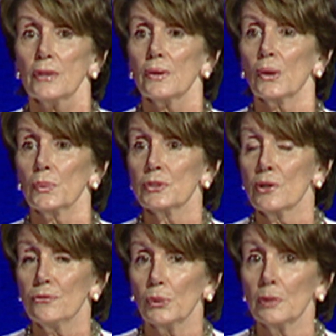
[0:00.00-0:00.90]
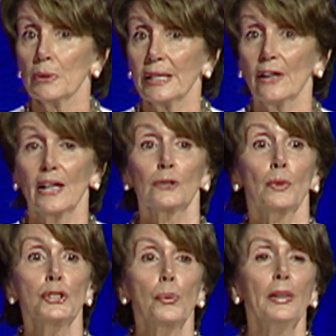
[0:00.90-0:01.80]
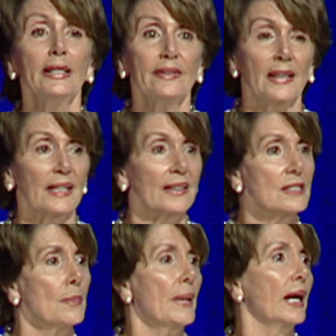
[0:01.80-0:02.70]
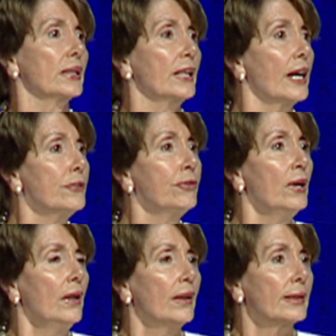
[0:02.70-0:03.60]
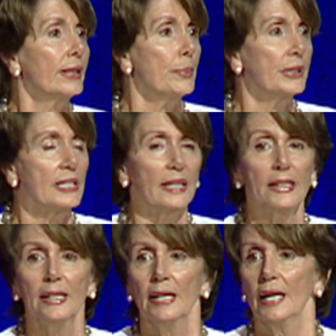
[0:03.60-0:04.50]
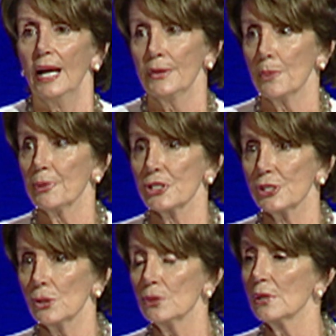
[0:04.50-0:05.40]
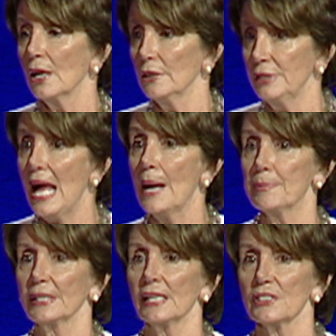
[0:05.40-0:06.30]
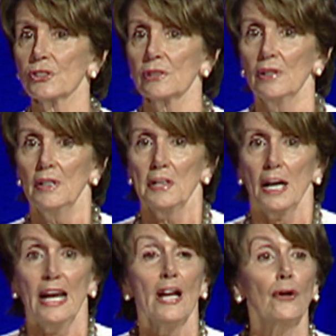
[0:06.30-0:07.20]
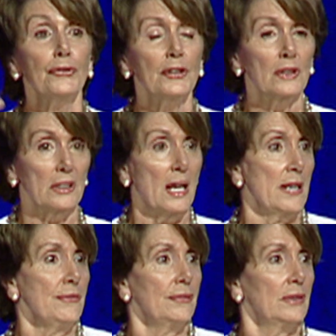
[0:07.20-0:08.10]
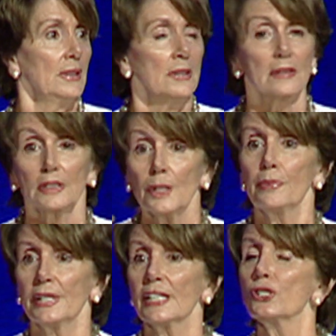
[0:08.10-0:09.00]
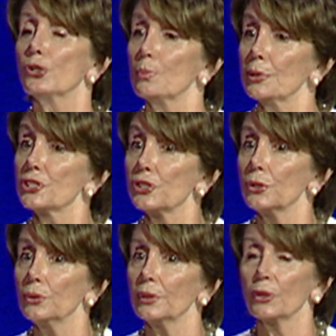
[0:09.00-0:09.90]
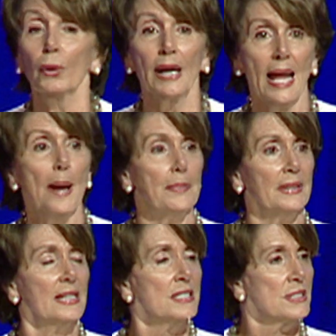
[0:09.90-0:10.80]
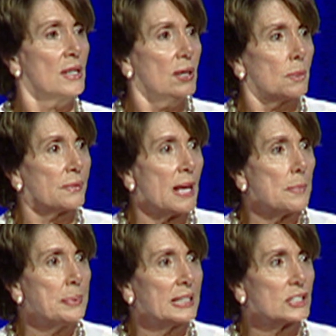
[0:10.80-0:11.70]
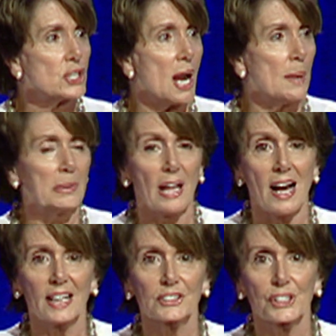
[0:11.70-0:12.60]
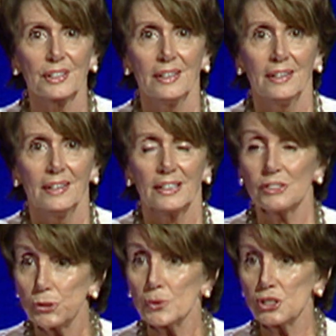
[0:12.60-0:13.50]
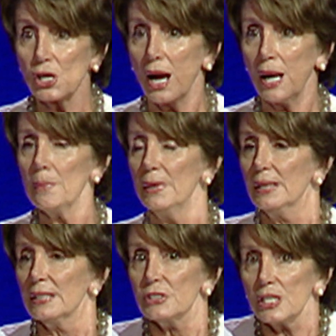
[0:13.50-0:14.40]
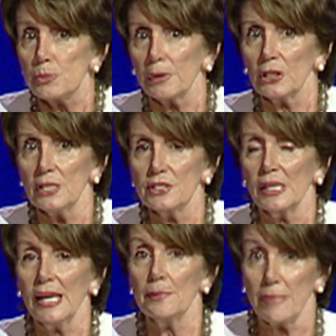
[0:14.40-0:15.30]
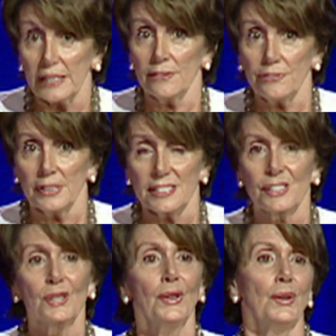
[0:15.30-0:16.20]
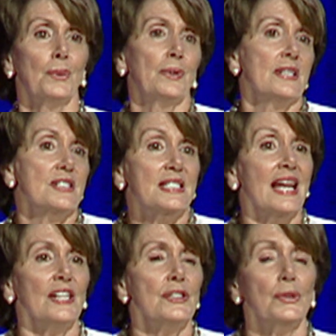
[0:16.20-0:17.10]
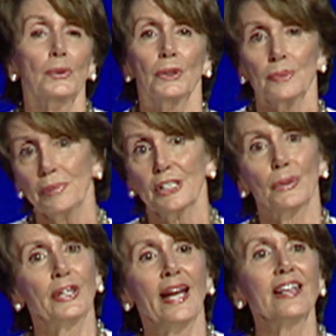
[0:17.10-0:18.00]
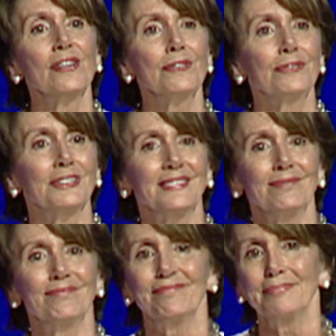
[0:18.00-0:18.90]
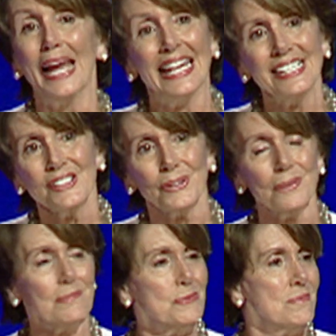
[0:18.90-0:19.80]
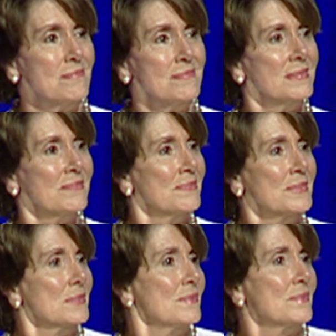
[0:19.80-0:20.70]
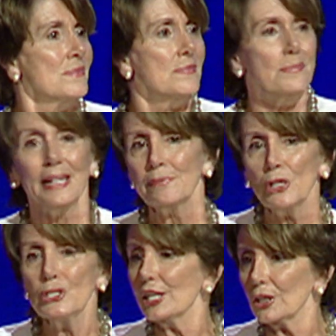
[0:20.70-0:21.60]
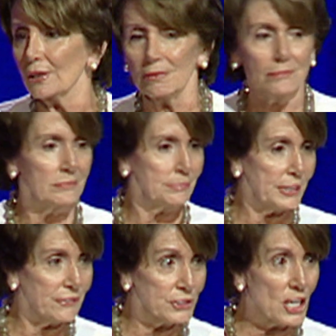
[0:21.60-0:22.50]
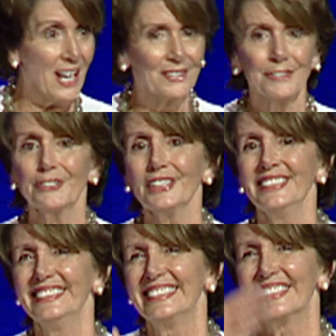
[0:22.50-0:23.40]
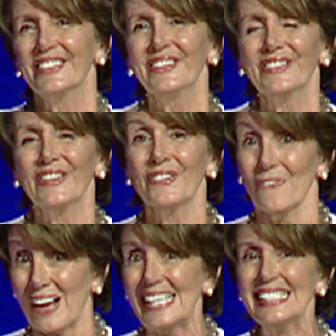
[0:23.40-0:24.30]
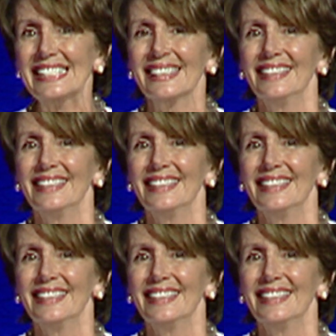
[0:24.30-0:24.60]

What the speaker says: was the Affordable Care Act, which we think is about life, liberty, and the pursuit of happiness. A healthier life, the liberty to pursue your happiness without being job-locked into a job just because it had benefits, where instead you could be creative and paint or play music or be a photographer, you could write,